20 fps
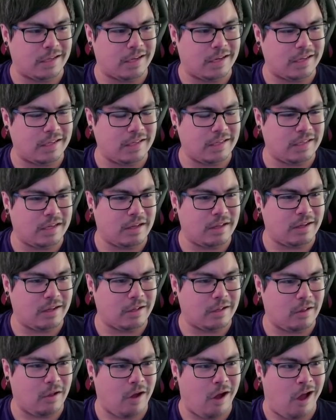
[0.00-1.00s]
That doesn't sound like a
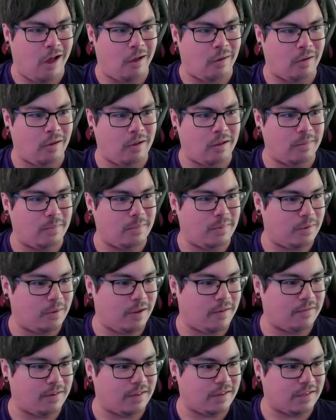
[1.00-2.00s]
lot. Well, I mean, we'll
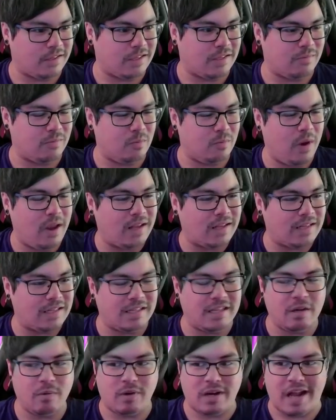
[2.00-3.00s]
have to wait and
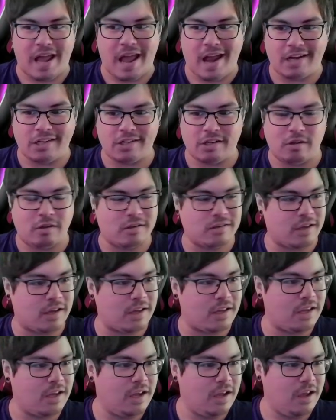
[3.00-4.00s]
see what it actually looks
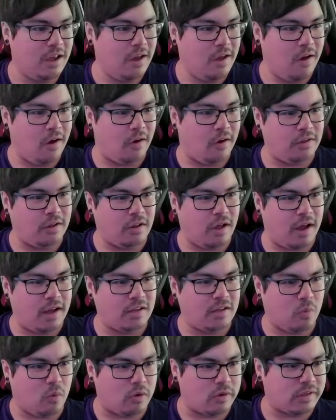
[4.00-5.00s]
like. On the
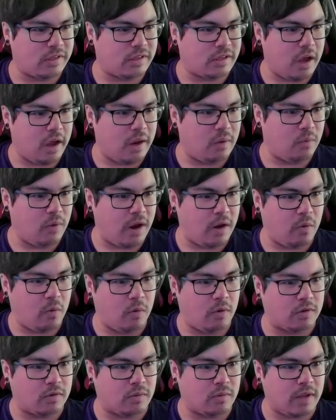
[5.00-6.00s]
Alliance War side, rank
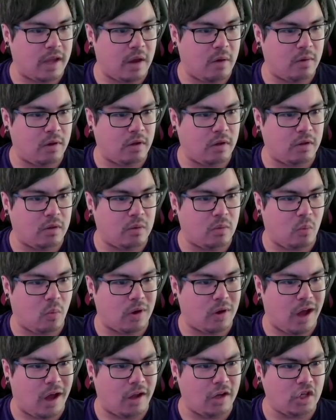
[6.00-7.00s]
rewards will now include
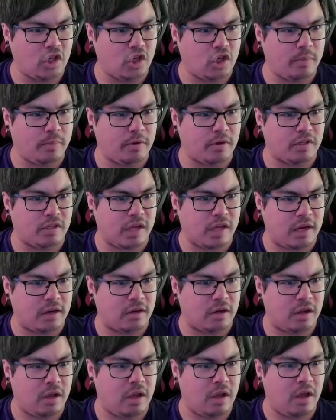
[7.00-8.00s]
one hundred
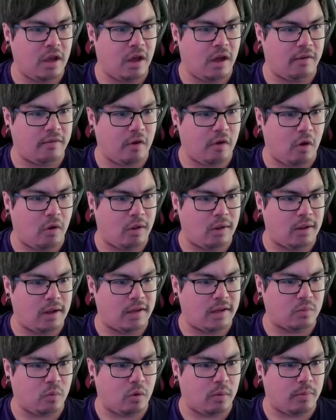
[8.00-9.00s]
percent of all
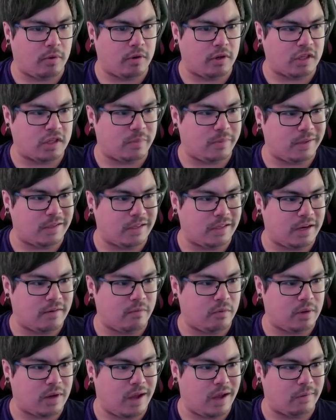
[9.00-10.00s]
Alliance War participants, and
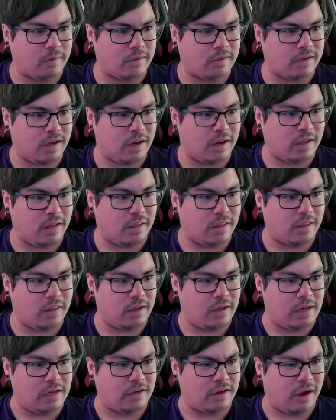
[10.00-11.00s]
everyone outside
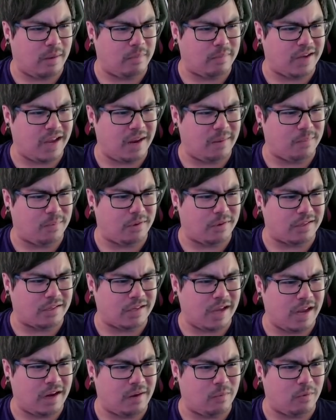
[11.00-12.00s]
the top ten
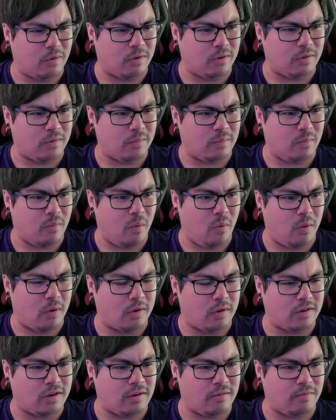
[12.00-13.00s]
percent will earn more
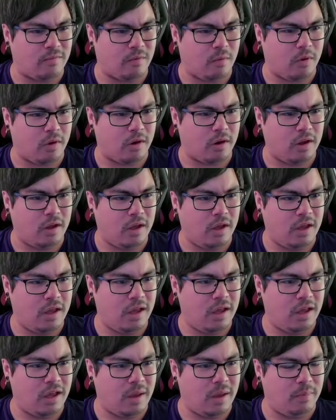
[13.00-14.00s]
T four
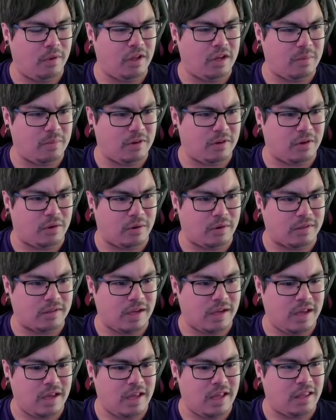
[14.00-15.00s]
ability materials.
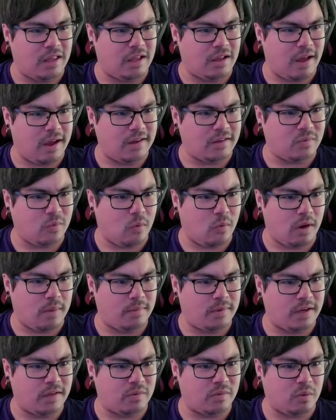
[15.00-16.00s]
The Alliance War
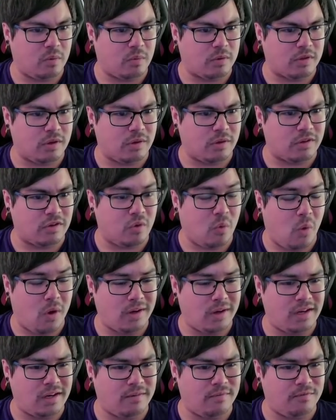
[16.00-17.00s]
updates will result in
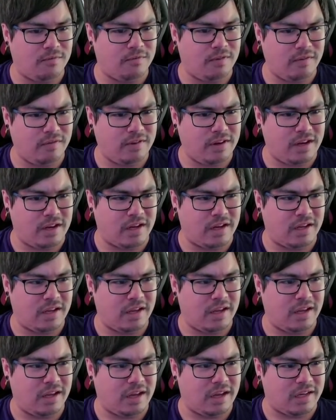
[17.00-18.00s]
twenty to fifty
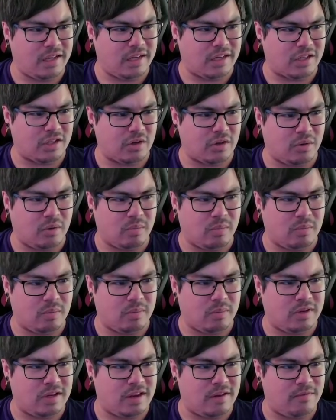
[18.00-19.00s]
additional
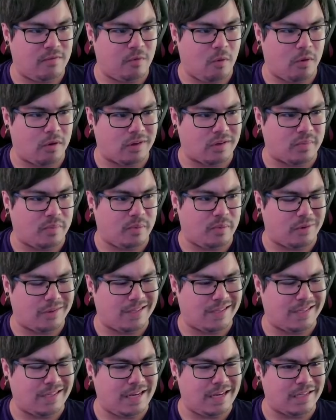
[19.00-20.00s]
T fours per
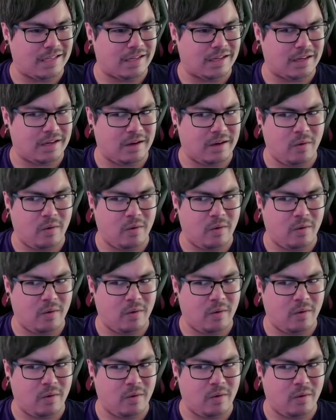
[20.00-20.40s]
season.